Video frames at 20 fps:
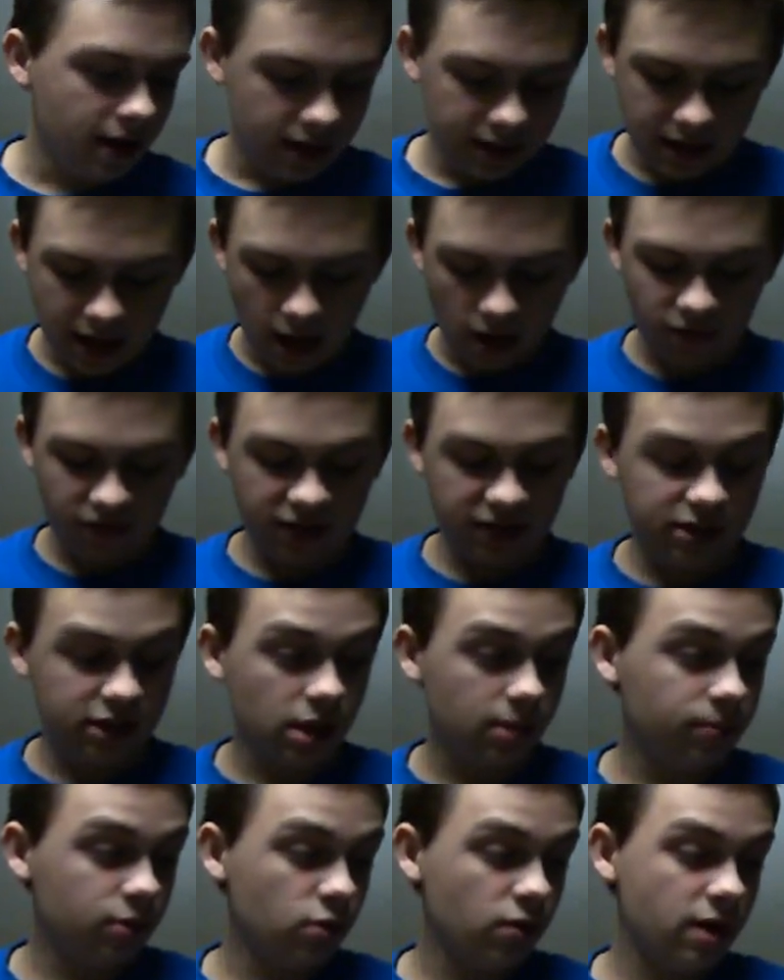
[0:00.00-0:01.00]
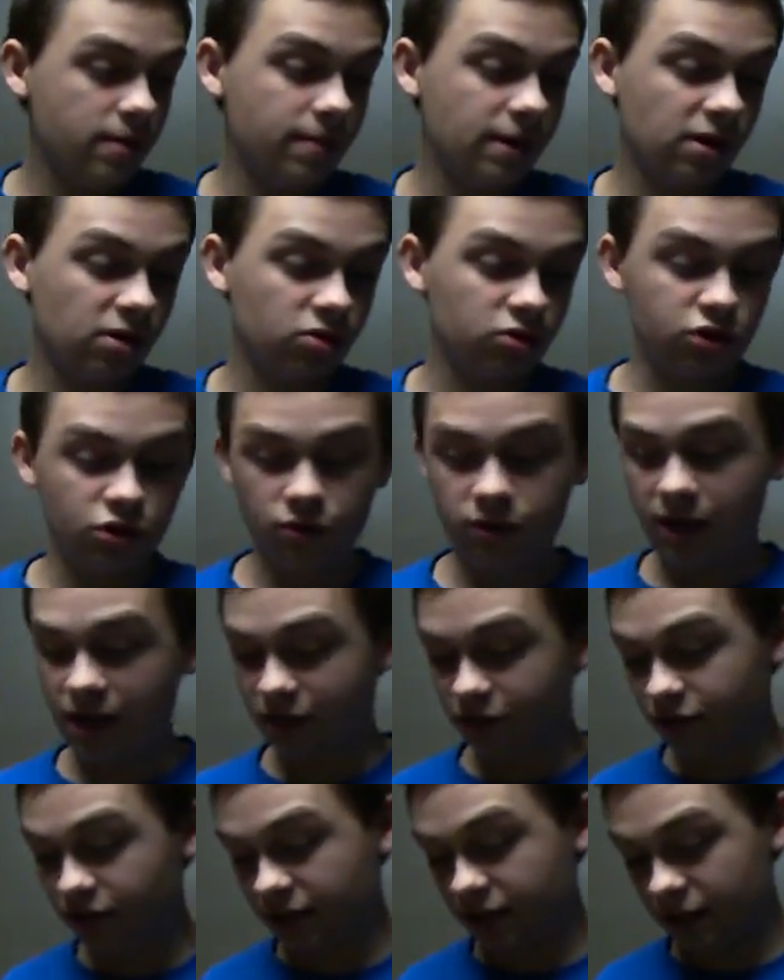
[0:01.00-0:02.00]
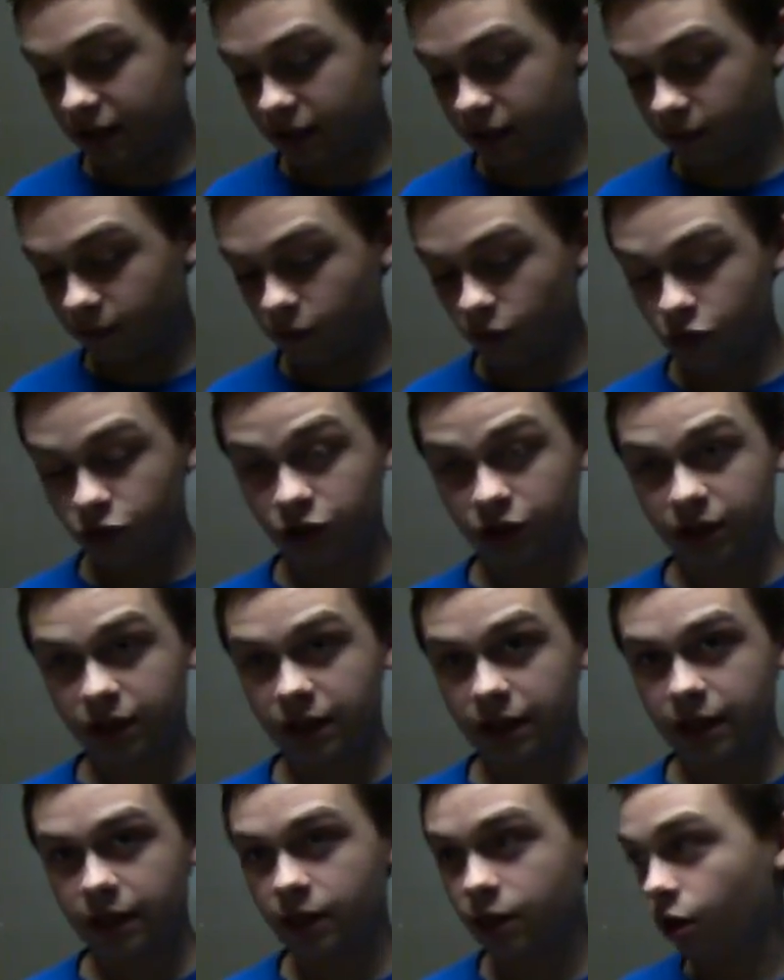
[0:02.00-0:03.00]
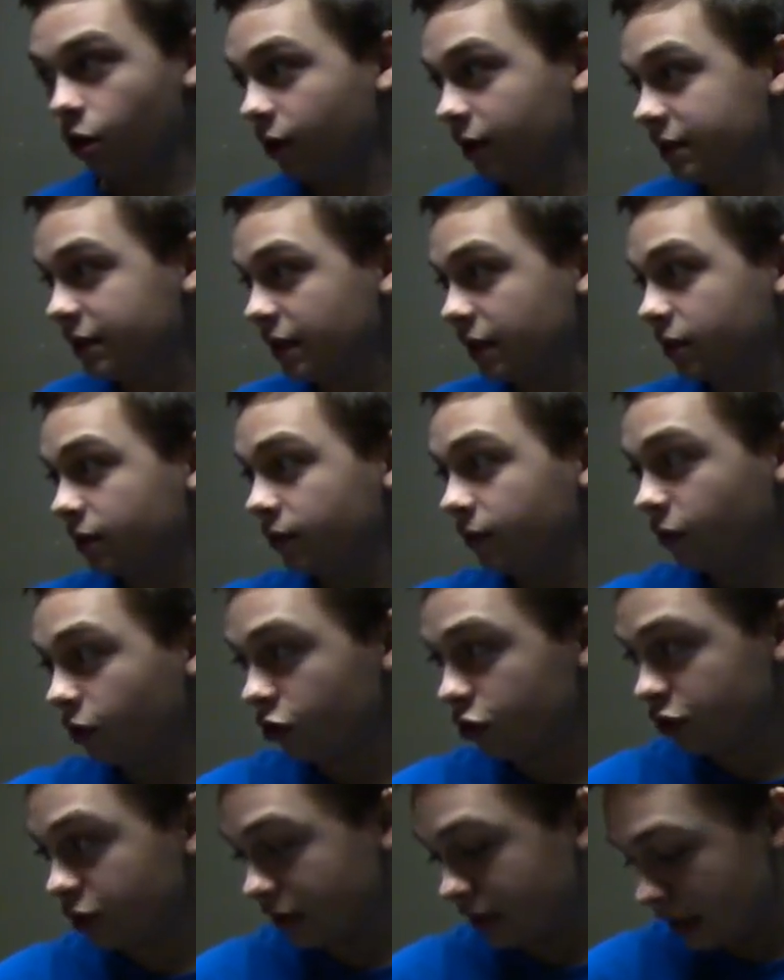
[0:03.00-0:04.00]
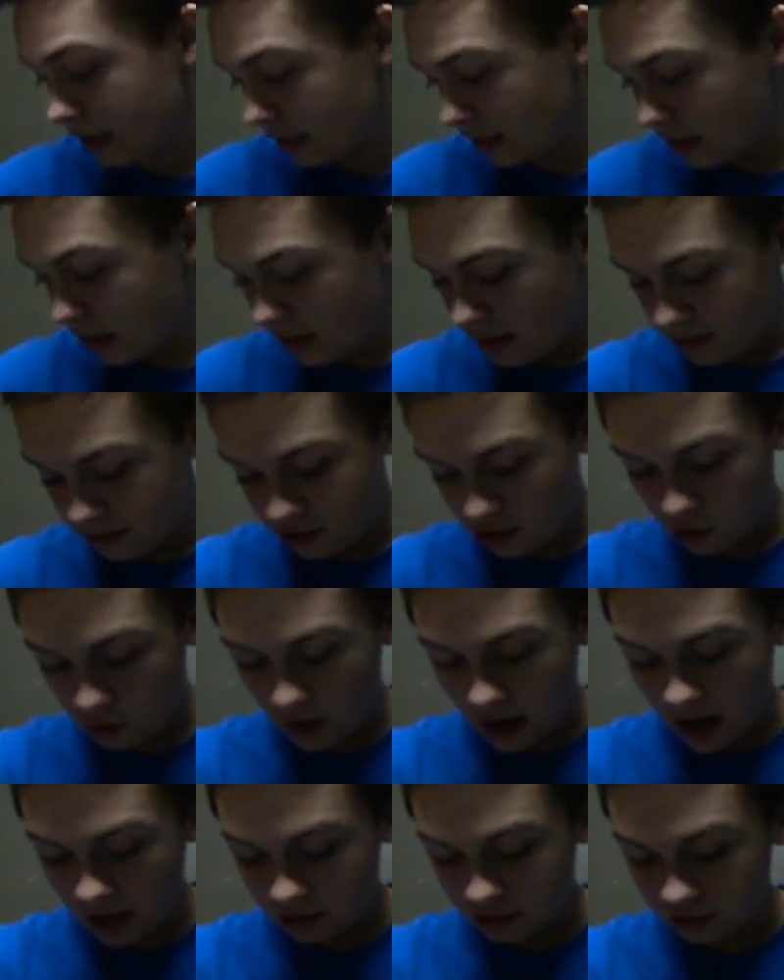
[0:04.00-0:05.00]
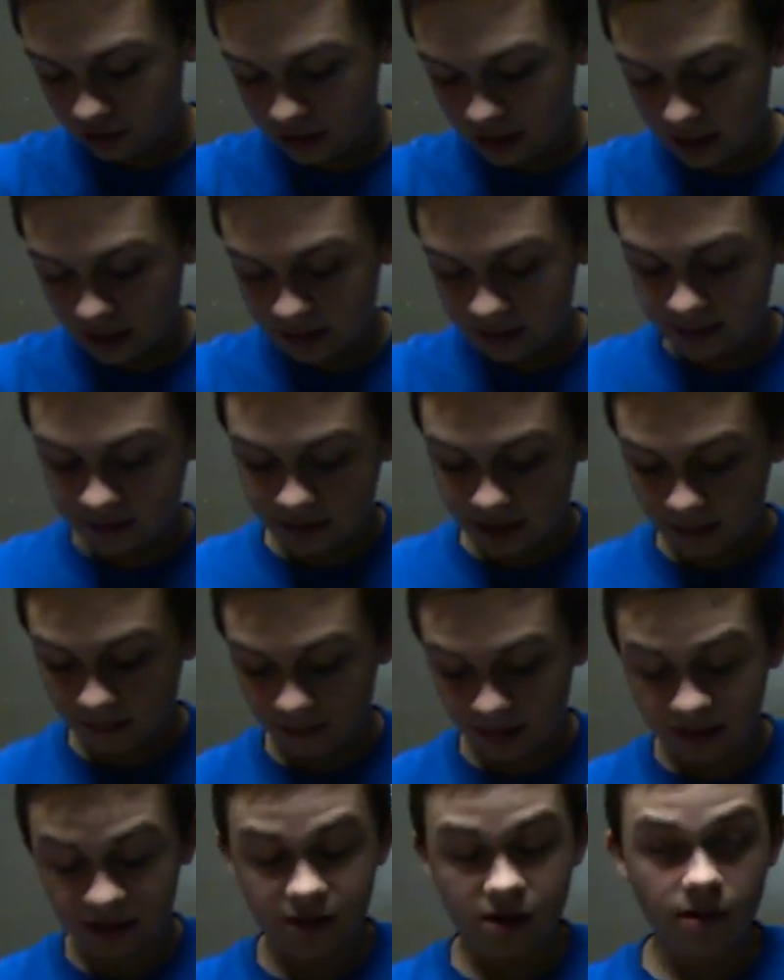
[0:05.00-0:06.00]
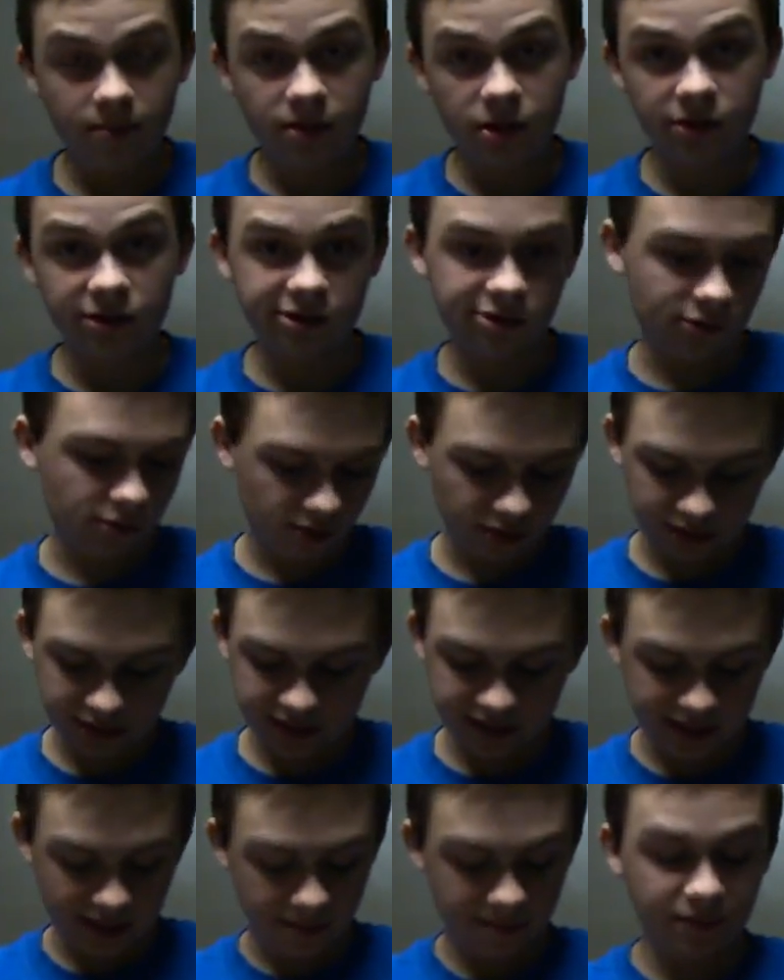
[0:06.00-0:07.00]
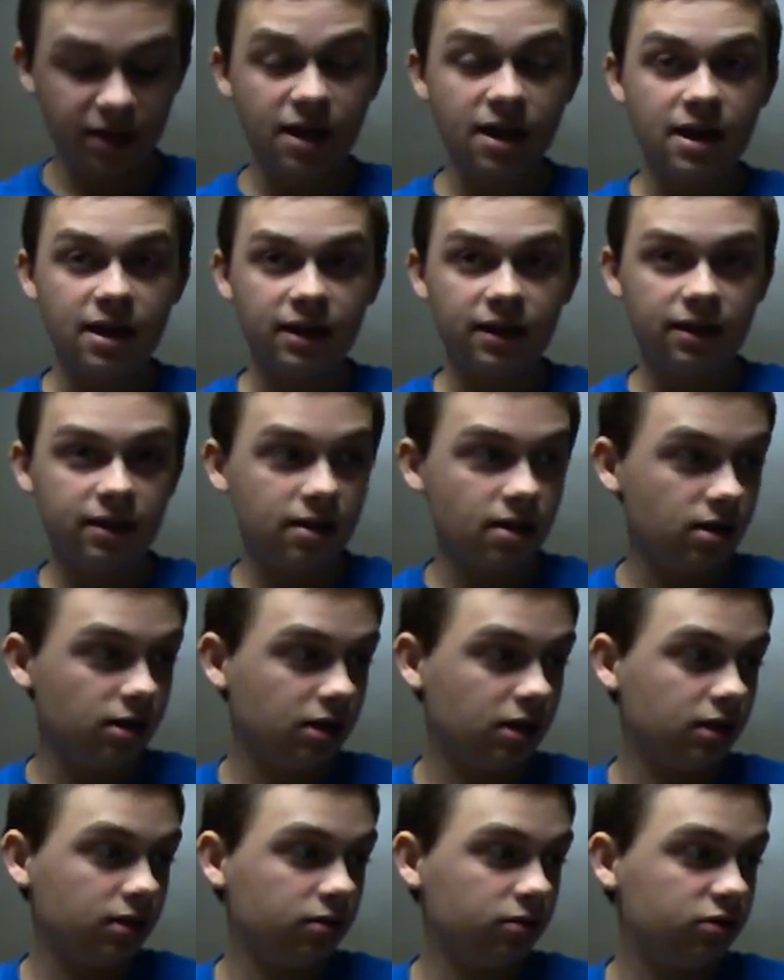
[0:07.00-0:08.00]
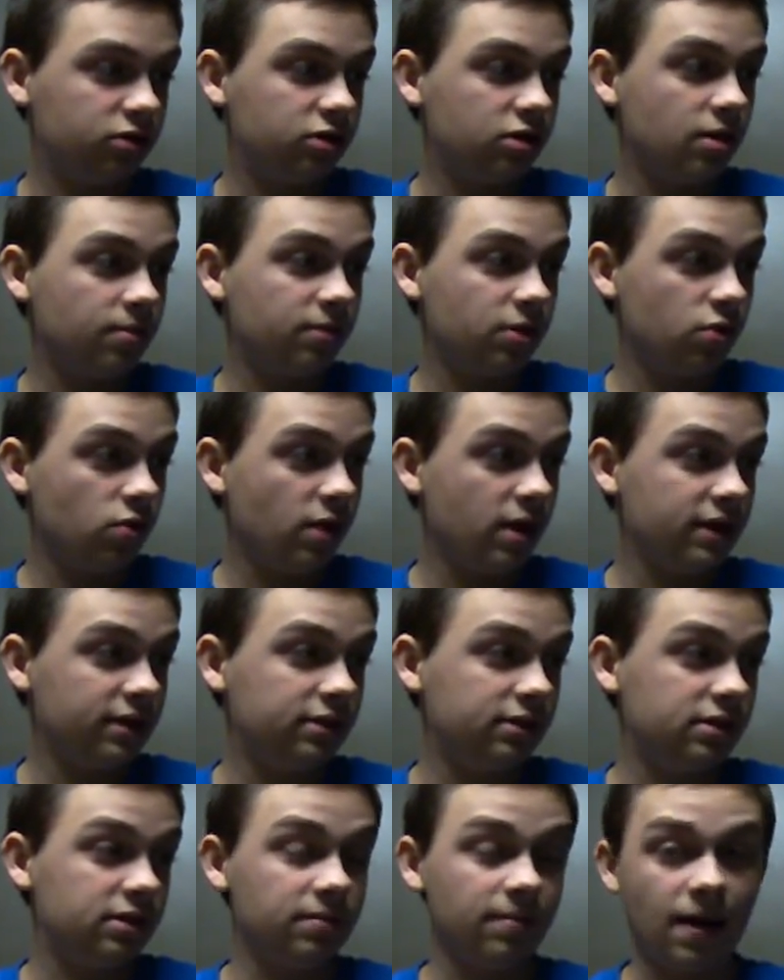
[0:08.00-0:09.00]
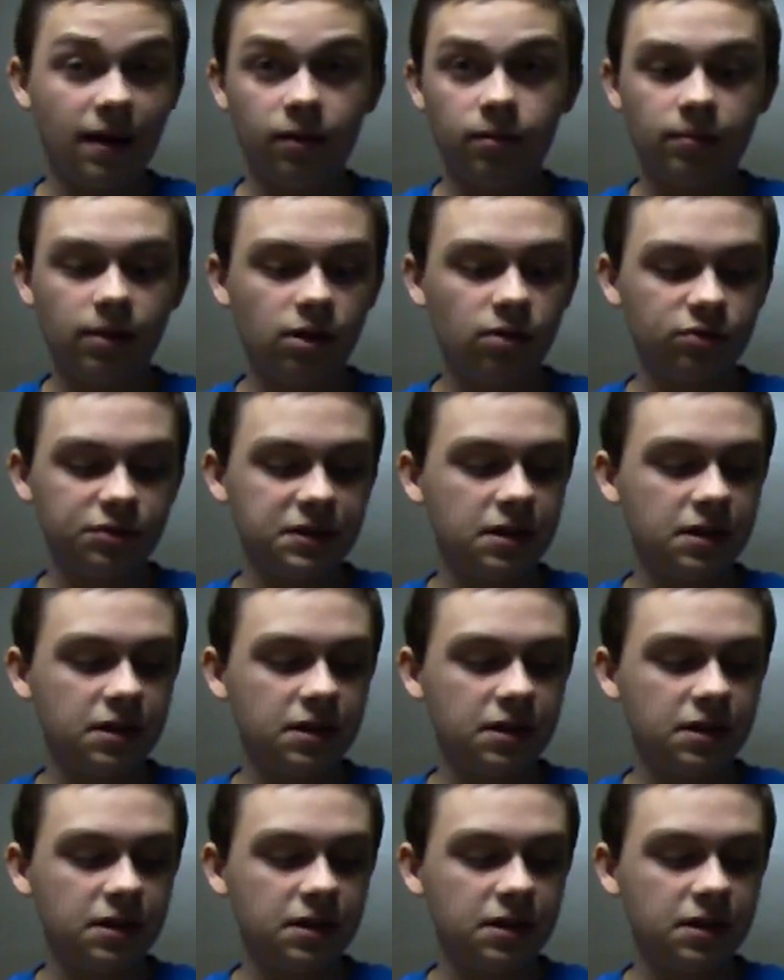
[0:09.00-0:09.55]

Now, these WA barrels, you can actually get a conversion kit, an RA-Tech conversion kit, that'll actually accept, these WEs will accept WA system outer barrels.